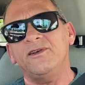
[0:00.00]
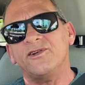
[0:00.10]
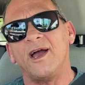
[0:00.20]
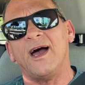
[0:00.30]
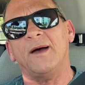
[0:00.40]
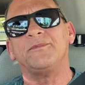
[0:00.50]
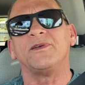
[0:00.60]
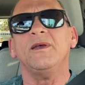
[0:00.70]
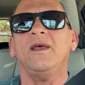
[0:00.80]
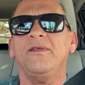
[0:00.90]
jobs.
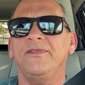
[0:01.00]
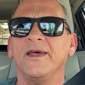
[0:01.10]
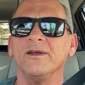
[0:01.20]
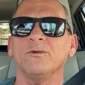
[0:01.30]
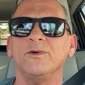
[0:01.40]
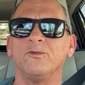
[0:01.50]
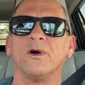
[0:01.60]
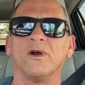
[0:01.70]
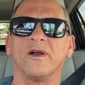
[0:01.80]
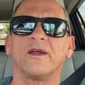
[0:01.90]
Then it would
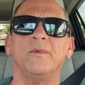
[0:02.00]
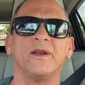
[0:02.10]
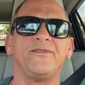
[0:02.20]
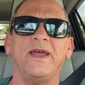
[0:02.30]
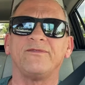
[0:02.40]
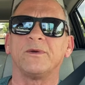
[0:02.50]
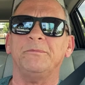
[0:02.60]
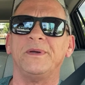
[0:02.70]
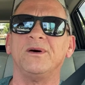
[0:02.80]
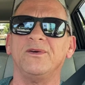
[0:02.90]
work. But if you have to
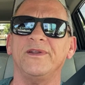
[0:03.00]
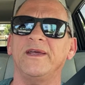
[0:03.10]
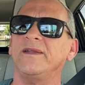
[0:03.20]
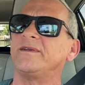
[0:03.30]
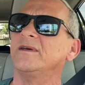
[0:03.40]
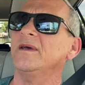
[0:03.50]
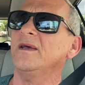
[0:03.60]
build it,